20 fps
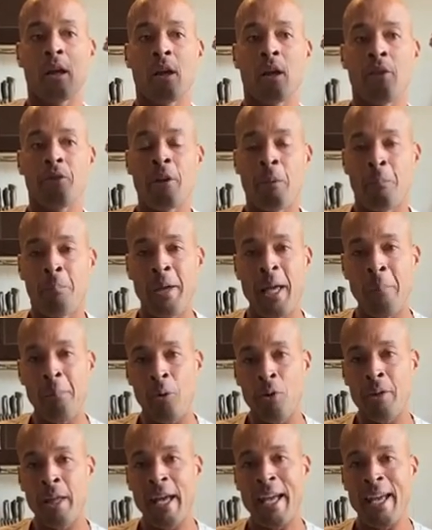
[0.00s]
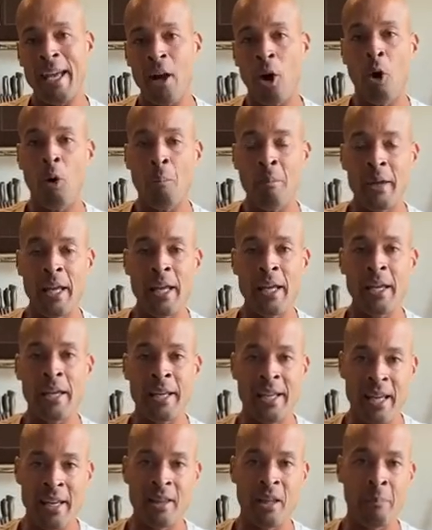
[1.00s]
The people that helped me
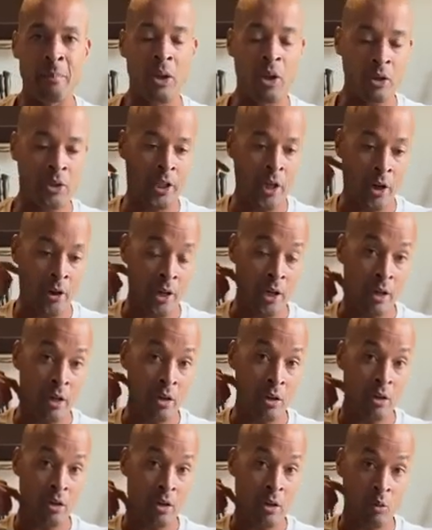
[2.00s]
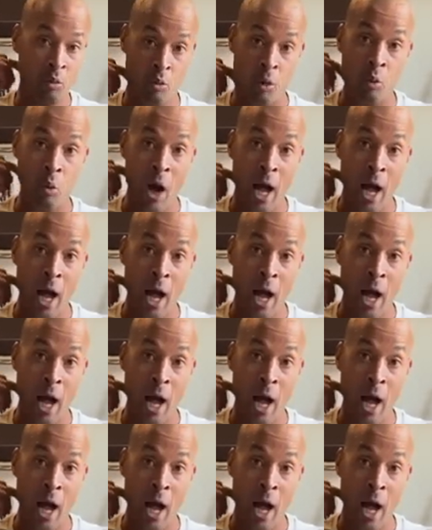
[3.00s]
get in the military were